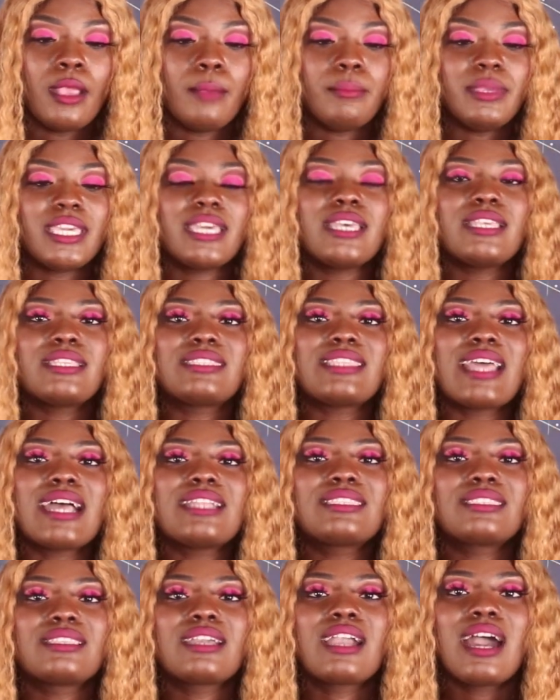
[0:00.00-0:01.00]
because
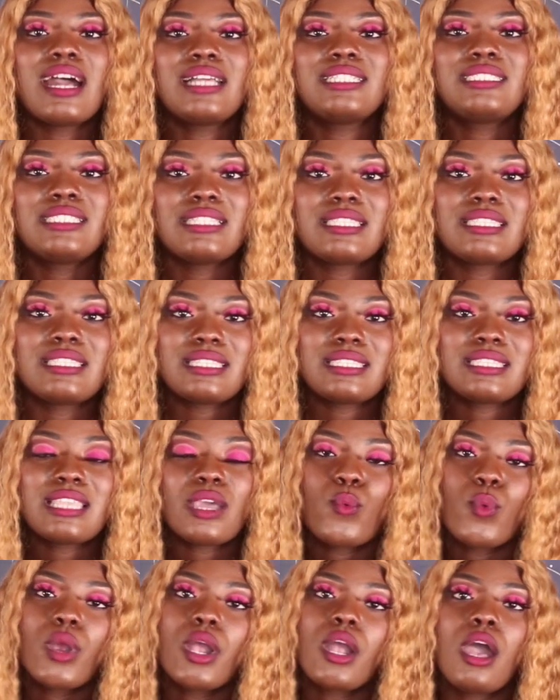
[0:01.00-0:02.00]
that's the consciousness
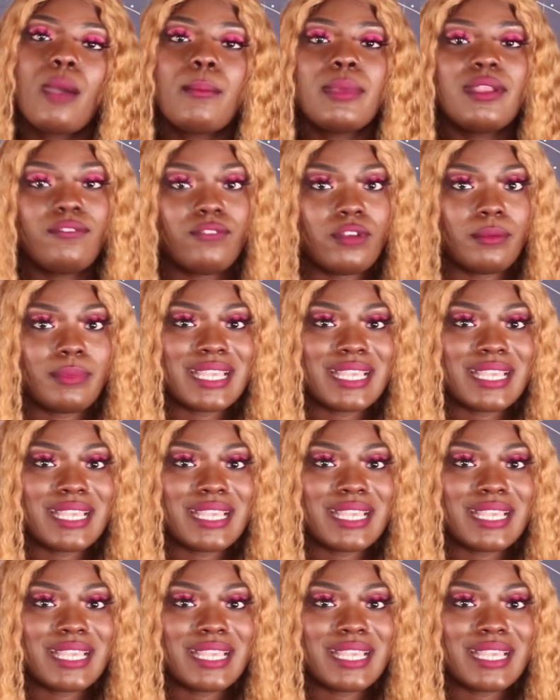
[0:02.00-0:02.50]
that we're coming from.